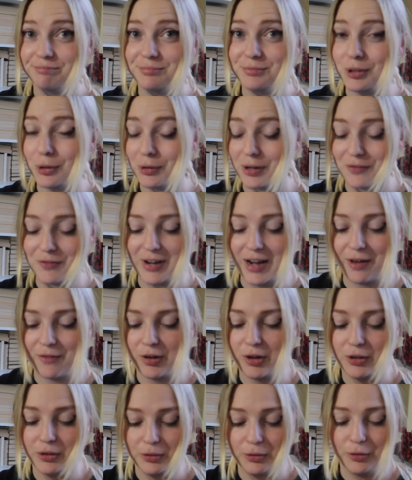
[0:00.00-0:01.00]
Don't even have a
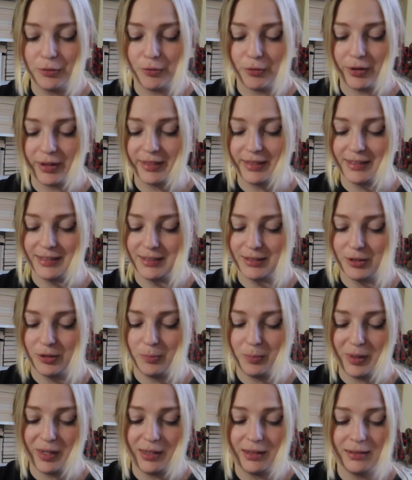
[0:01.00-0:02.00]
clue of what this
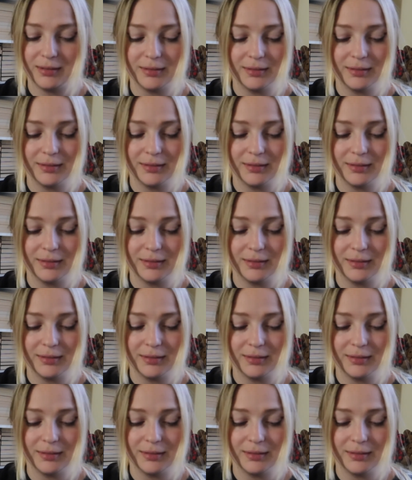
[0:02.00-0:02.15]
could be.